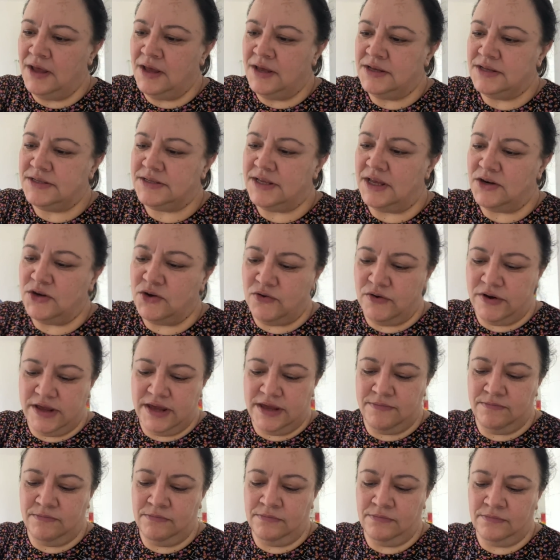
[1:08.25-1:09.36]
sun
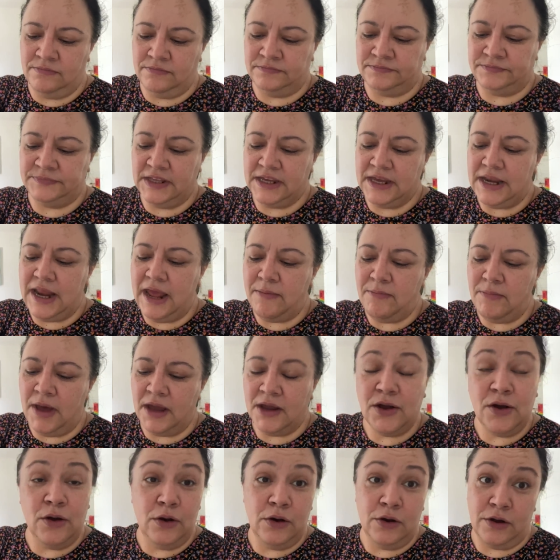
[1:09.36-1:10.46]
cream crema
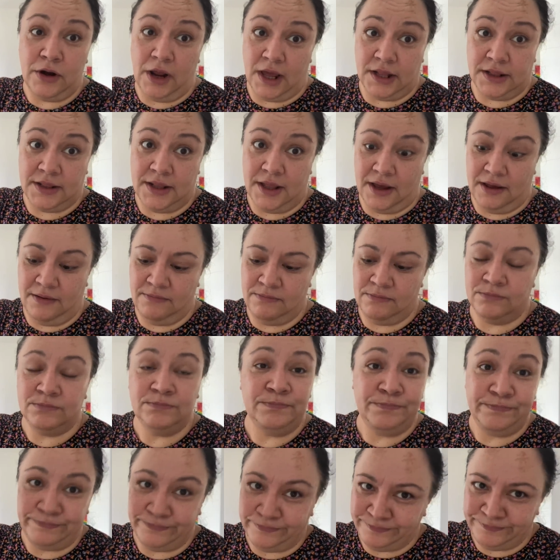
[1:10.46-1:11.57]
colorata
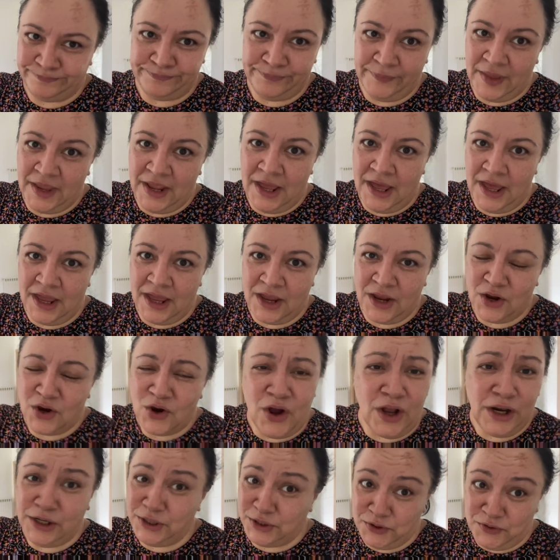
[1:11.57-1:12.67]

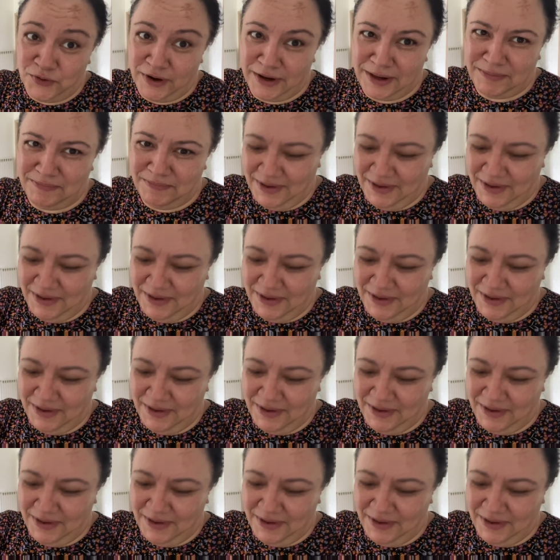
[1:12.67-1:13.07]
colored cream